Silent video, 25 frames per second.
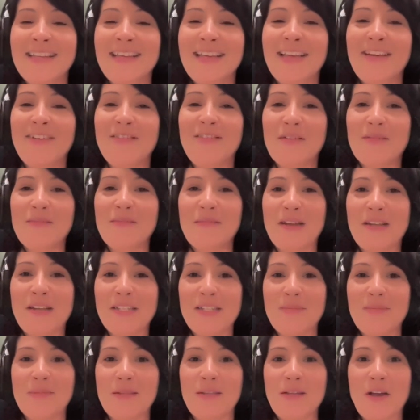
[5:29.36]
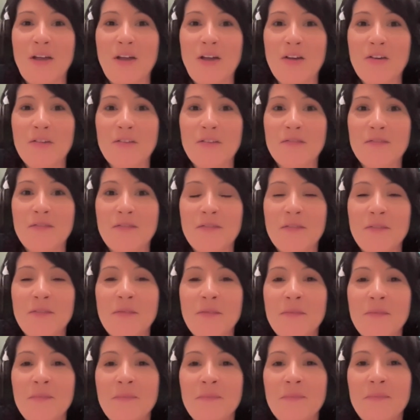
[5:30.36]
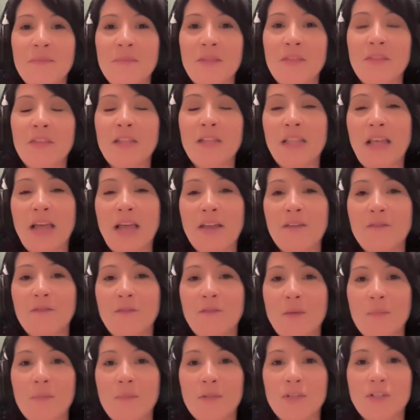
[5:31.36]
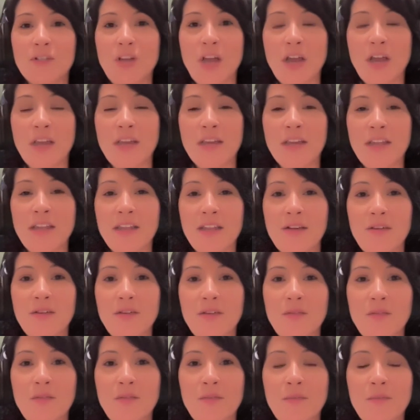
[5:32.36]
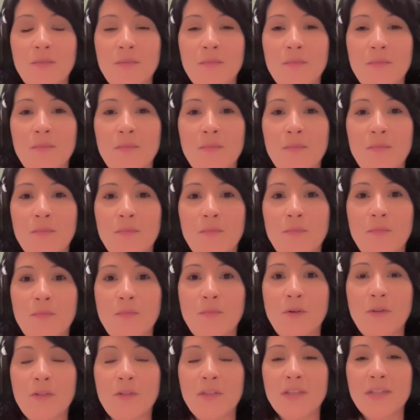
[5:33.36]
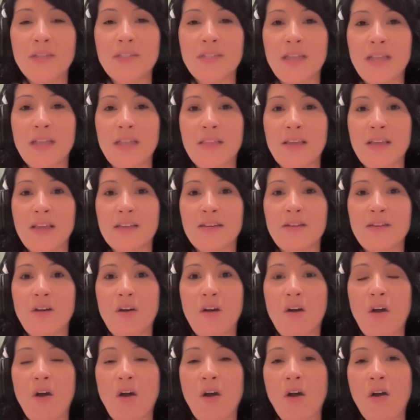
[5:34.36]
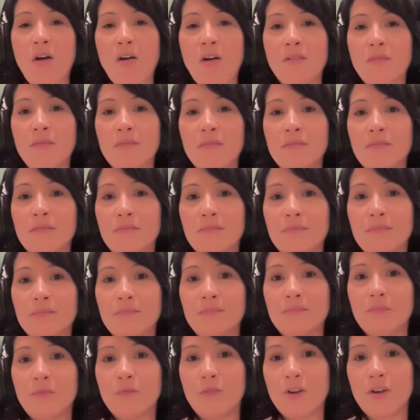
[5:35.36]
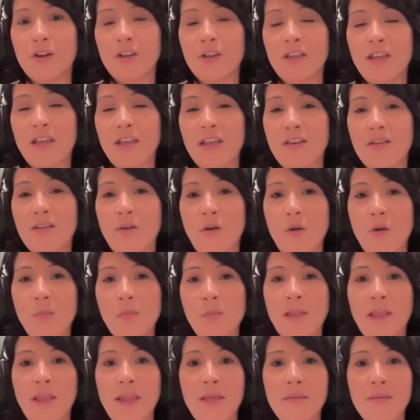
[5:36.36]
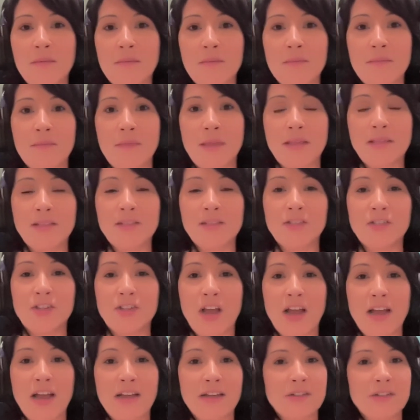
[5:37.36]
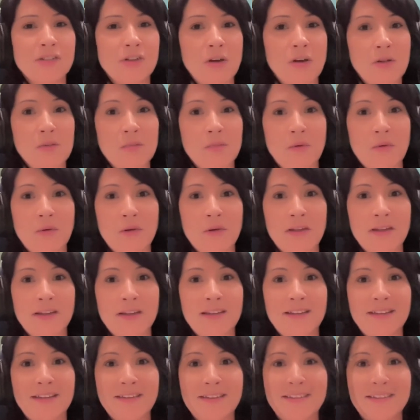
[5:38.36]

It reminds me of the line from The Shining where they say that all work and no play makes Jack a dull boy.